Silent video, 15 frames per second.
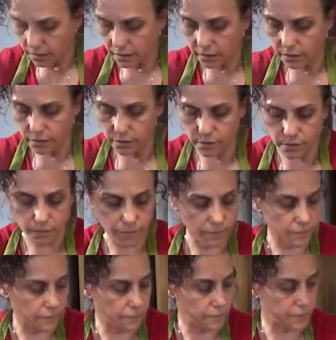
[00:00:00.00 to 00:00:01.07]
here
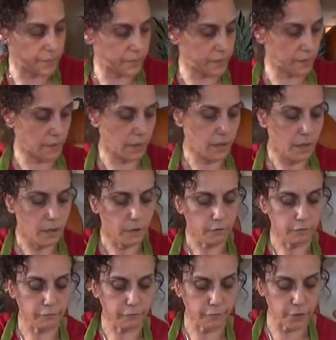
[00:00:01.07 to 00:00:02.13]

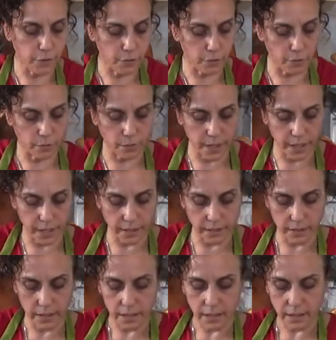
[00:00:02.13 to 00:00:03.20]
for you,
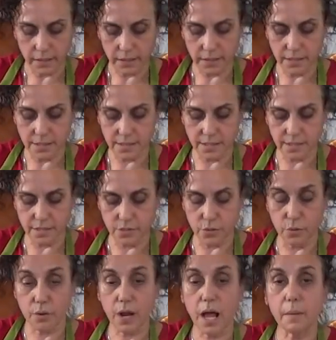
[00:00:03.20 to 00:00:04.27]
and this
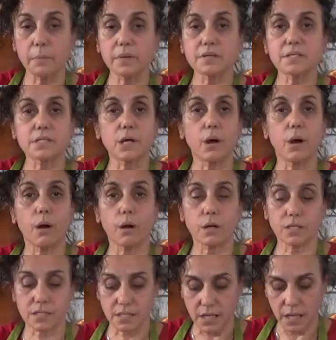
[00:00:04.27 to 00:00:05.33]
is your
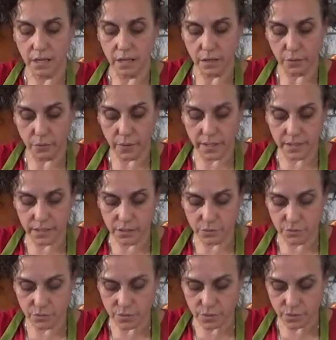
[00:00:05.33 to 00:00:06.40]
applesauce ready
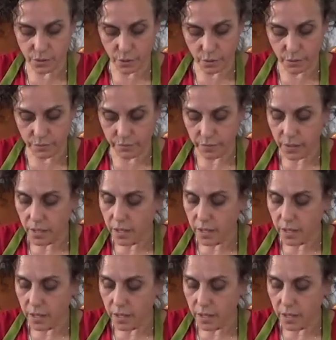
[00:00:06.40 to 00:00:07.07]
to serve.